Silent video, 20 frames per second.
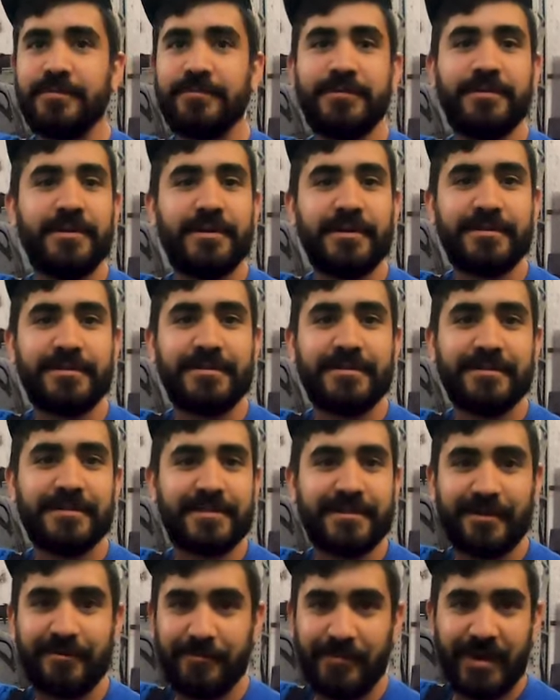If he does, he's gonna
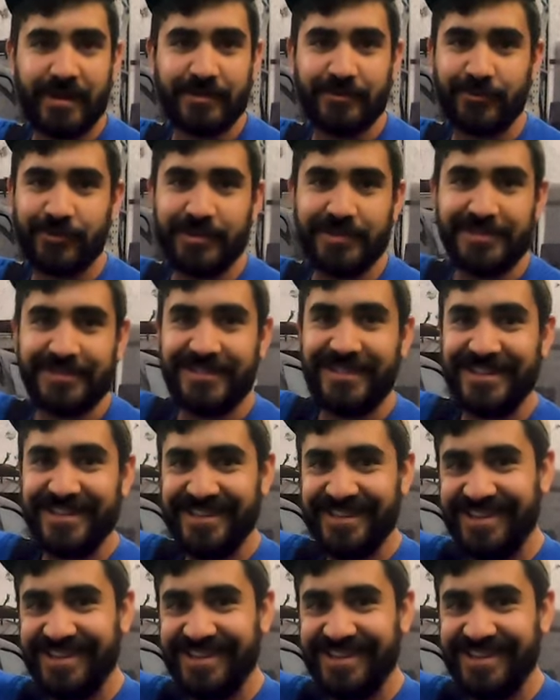sell it back to us.